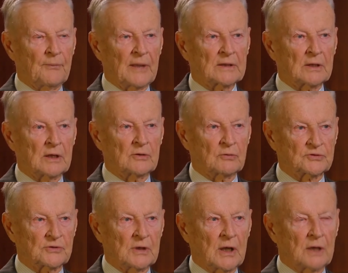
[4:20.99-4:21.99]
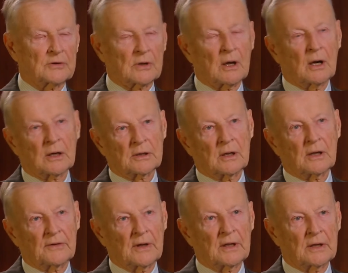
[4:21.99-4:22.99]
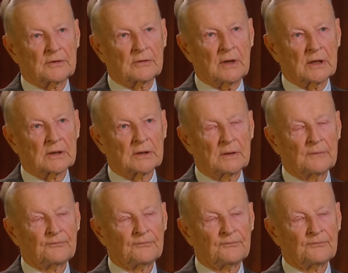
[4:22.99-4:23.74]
but it was really under Carter and then under Reagan